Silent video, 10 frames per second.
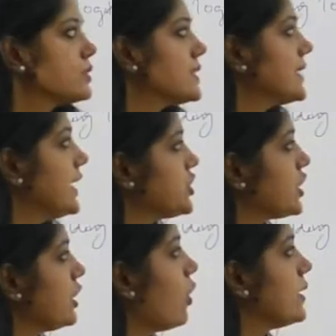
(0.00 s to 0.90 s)
So
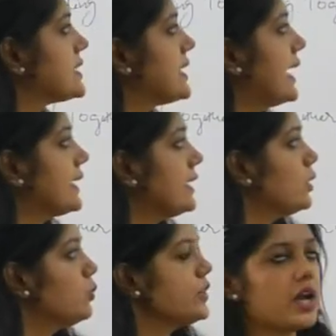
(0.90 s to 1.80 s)
sedition law is dealt
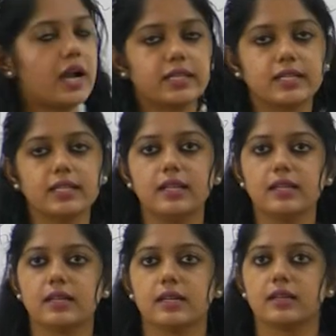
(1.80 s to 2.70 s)
under which article?
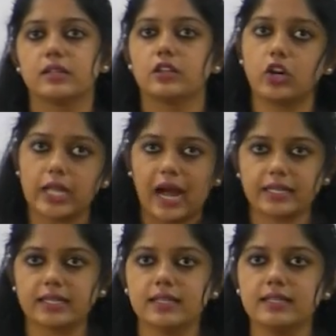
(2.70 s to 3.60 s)
Not
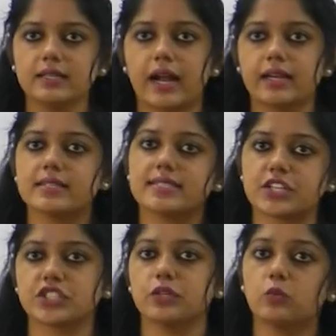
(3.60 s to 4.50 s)
article, under
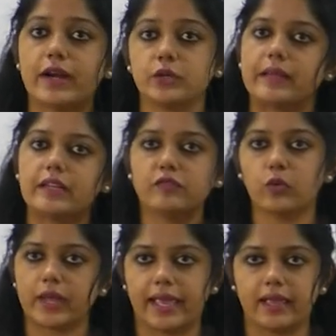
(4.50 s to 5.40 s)
section
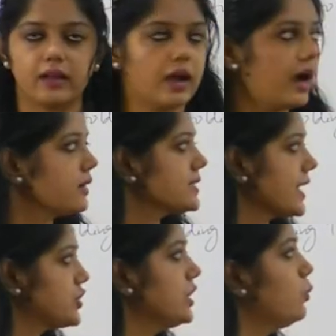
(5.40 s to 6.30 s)
124A.
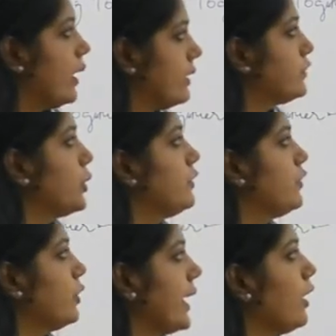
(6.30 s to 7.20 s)
Section
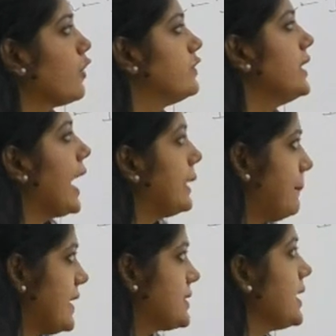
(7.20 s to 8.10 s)
124A of the
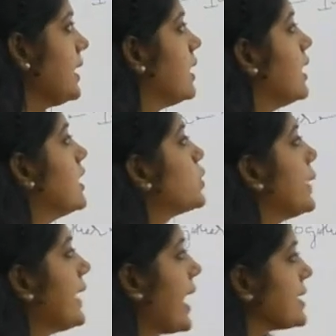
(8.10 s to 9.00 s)
IPC. So
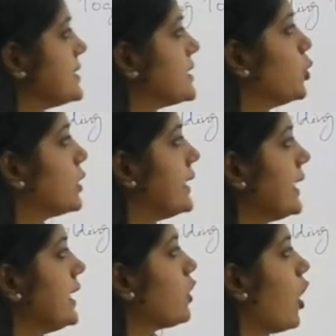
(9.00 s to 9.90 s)
it has its
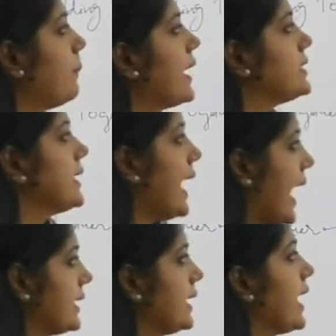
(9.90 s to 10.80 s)
utility in combating
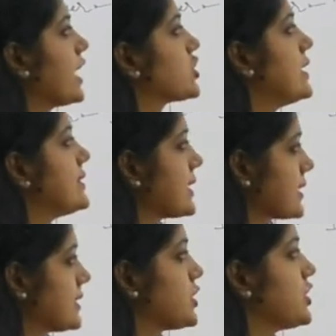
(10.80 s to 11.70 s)
anti-national,
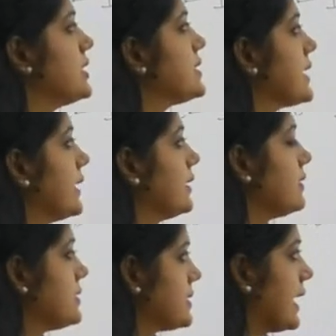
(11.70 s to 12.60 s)
secessionist and
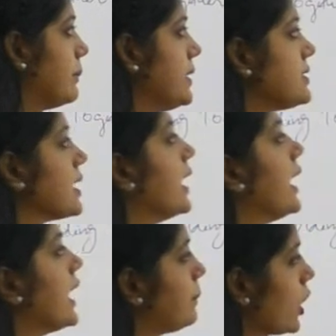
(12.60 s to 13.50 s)
terrorist elements.
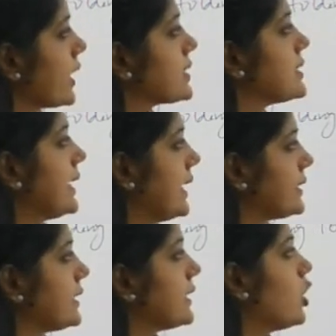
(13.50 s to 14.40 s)
It protects the
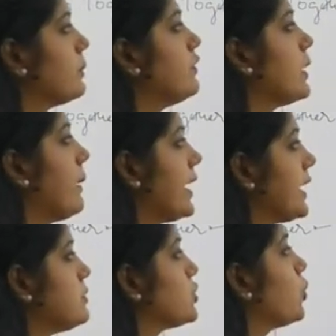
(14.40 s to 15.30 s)
elected government from
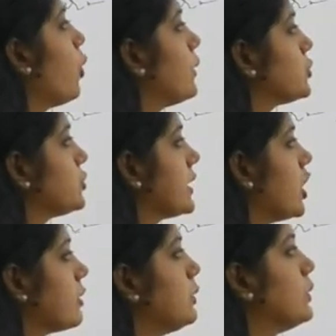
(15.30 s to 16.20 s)
attempts to overthrow the
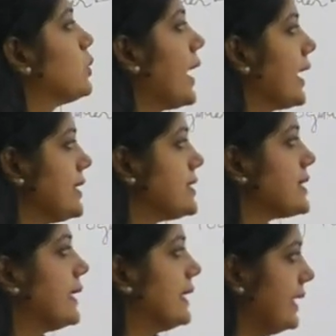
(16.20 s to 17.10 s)
government with violence
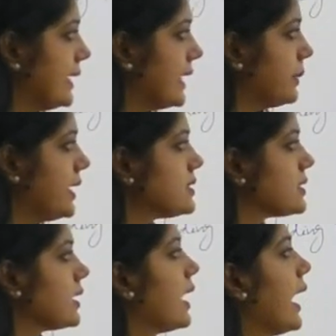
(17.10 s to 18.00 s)
and illegal means.